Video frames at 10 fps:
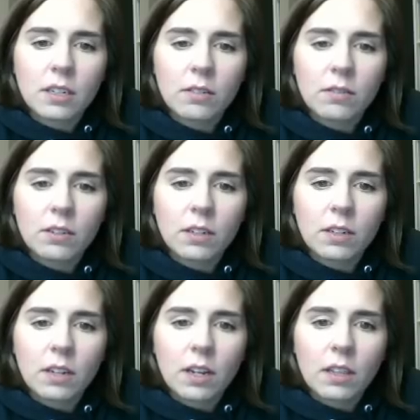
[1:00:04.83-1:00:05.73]
We're going
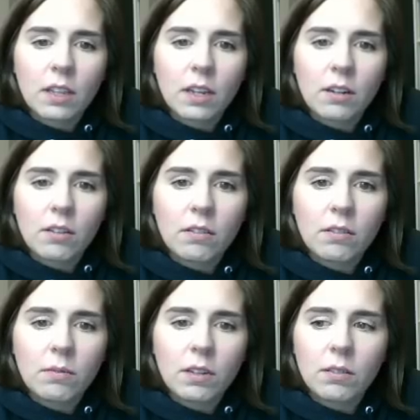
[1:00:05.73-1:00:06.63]
to cut that all the
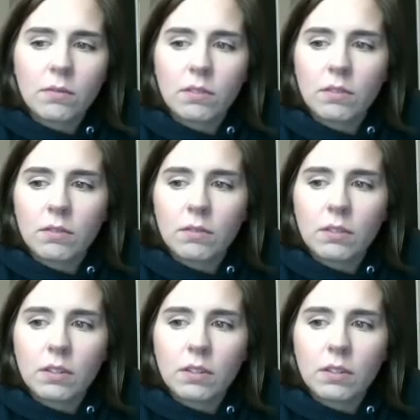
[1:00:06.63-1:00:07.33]
way through.